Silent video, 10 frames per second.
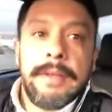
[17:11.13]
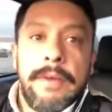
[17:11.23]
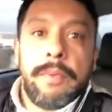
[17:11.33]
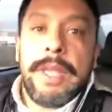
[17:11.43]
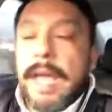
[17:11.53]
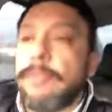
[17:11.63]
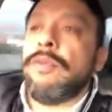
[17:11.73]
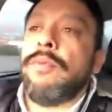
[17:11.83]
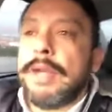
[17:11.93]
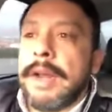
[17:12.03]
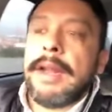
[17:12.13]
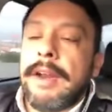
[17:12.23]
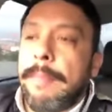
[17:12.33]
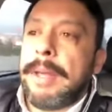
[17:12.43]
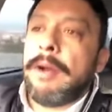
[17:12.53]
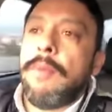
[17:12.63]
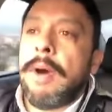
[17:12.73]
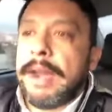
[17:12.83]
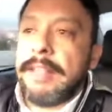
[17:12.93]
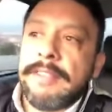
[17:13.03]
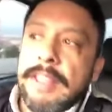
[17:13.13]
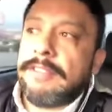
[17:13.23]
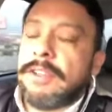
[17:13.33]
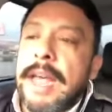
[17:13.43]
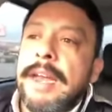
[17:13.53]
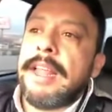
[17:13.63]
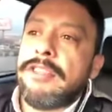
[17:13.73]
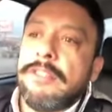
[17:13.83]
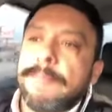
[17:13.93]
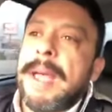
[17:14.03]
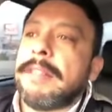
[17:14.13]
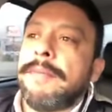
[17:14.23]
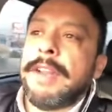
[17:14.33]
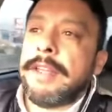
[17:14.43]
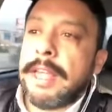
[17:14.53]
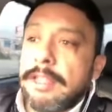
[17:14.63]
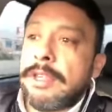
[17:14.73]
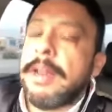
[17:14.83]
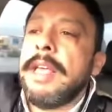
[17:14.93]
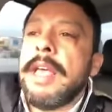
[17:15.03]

We have to read a little bit of what is this United Nations Pact of Education